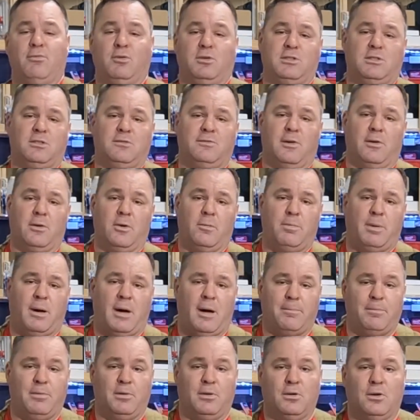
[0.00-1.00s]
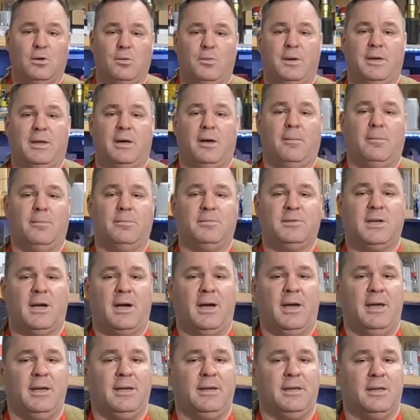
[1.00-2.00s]
which is very popular when I'm
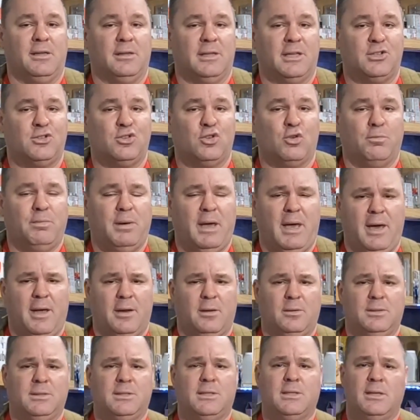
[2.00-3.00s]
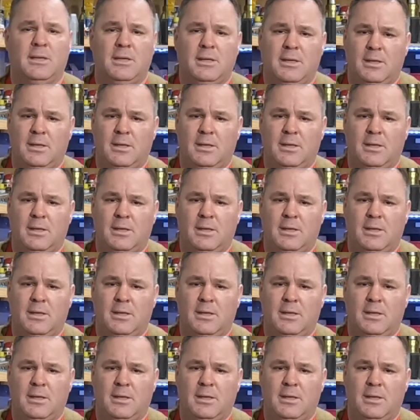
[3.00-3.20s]
tying in electrical panels,